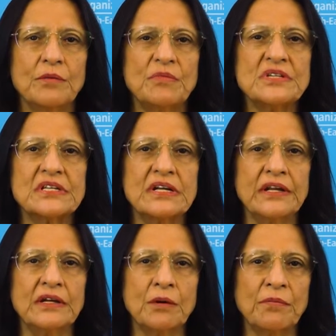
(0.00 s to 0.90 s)
Ms.
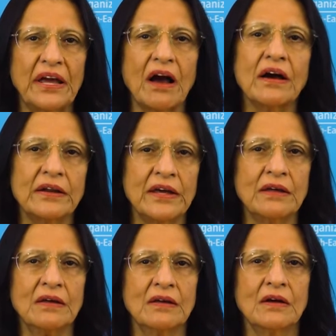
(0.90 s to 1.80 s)
Lina
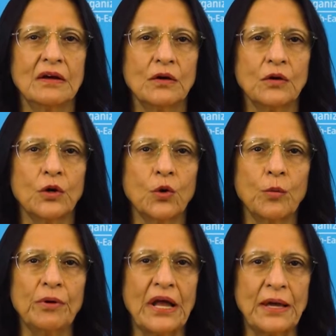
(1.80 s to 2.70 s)
Meghane,
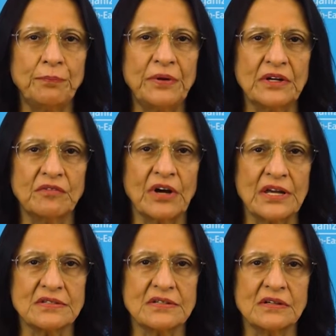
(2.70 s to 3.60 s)
Global IP
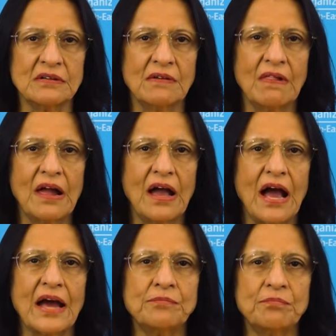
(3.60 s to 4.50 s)
Advisor
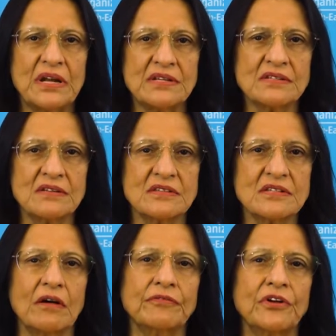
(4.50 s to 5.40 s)
at Medicine
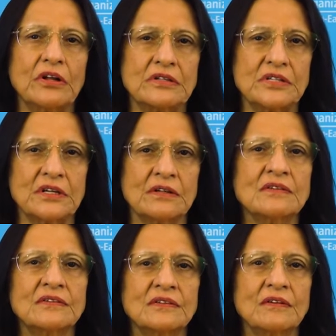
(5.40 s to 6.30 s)
Sans
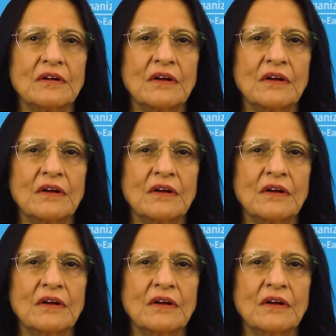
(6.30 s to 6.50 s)
Frontieres,